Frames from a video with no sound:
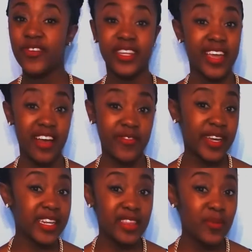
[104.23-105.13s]
really ever
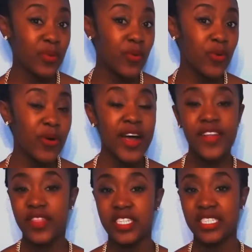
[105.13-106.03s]
get in the pool.
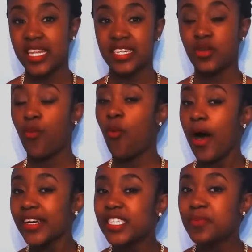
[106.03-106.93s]
They just like to
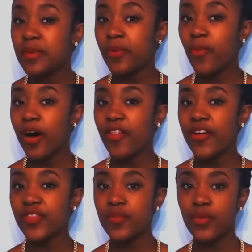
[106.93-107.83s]
watch people while they're
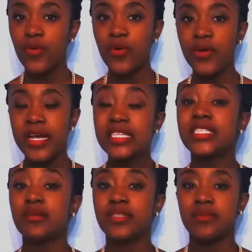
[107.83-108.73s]
in the pool.
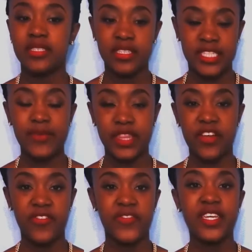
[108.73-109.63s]
Sometimes they'll sit with their
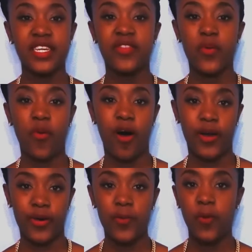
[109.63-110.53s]
feet in the
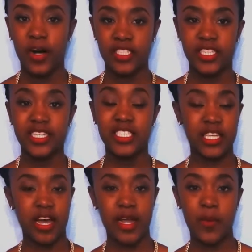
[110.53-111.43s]
water, watching and
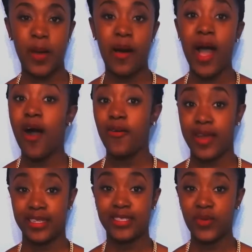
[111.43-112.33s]
talking about how
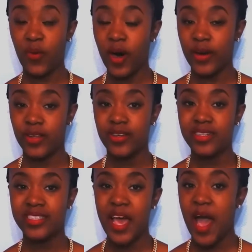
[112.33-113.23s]
nice the water looks,
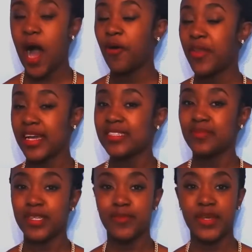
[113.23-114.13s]
how nice it
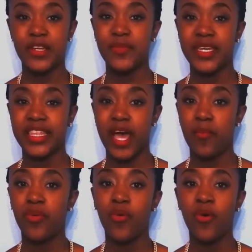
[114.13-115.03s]
must be to be in
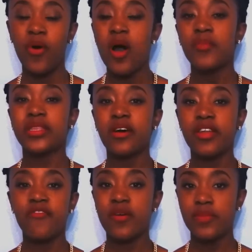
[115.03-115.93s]
that pool, but they'll
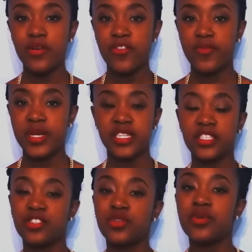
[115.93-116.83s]
never move because
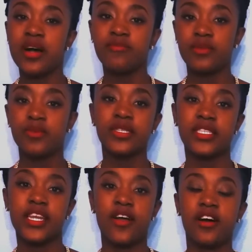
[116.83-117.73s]
they're too comfortable
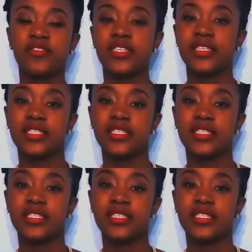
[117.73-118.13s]
sitting off to the